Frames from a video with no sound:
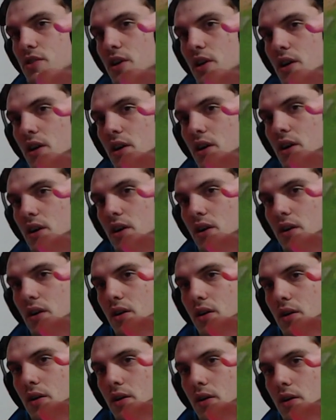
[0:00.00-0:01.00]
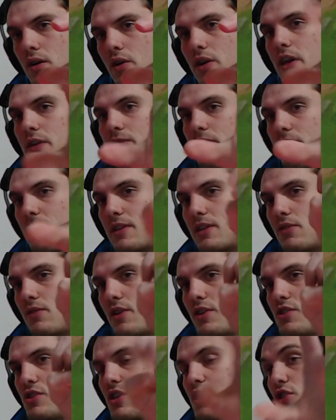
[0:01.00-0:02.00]
Uh, uh -huh. Okay, 500
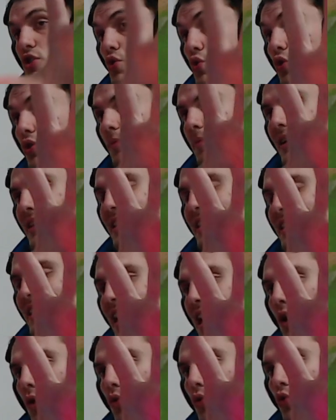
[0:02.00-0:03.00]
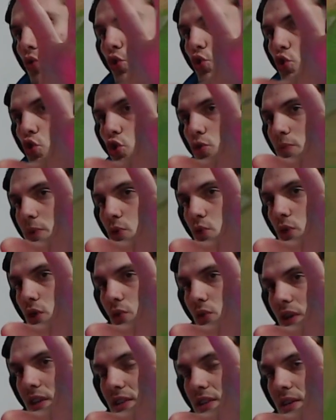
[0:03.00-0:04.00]
range. It's good, but now you should be doing
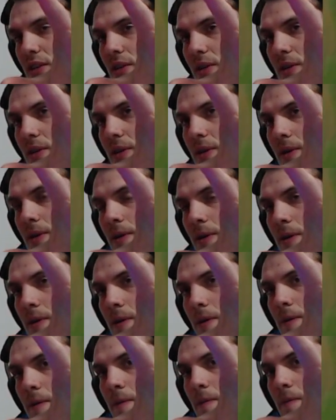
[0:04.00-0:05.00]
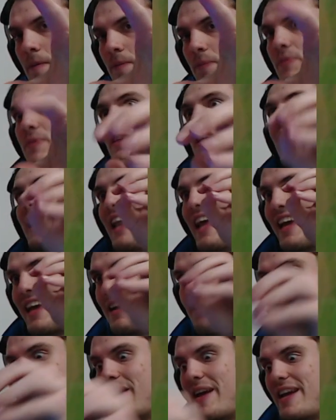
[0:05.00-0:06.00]
what? Hitting minions like
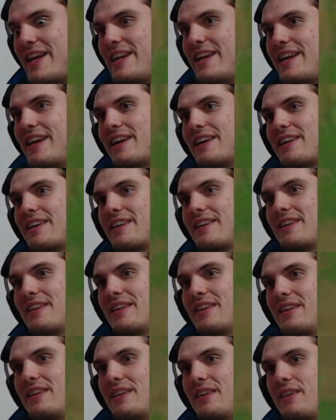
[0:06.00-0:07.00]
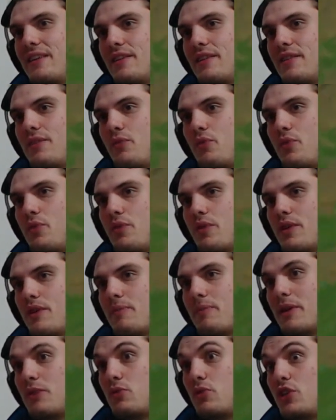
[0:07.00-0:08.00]
a maniac. Gotcha.
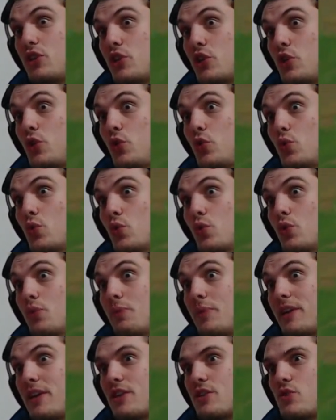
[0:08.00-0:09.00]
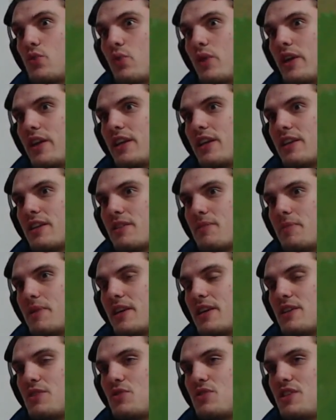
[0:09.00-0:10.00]
But with the Q because you want to hit the,
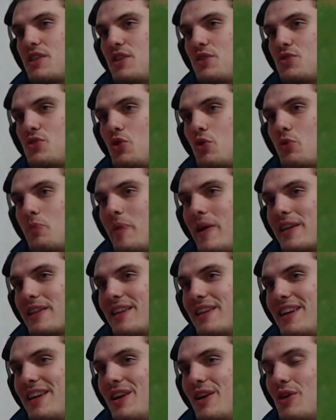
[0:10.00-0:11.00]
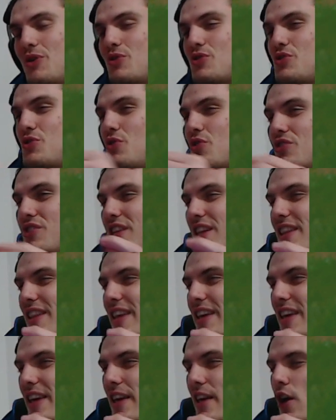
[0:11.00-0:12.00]
because you see you see your pattern you see you're still
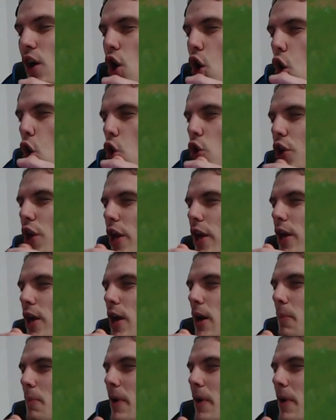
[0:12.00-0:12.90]
thinking okay yep.